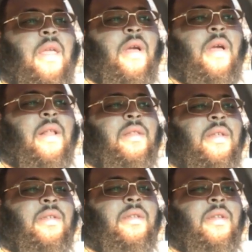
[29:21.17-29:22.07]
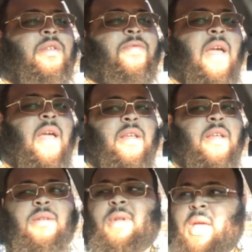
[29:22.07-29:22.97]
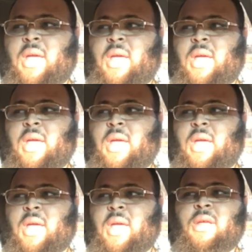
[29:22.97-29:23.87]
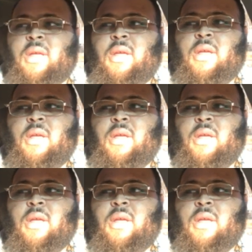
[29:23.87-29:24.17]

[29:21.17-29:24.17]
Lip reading: You got this faggotism that's around here, man,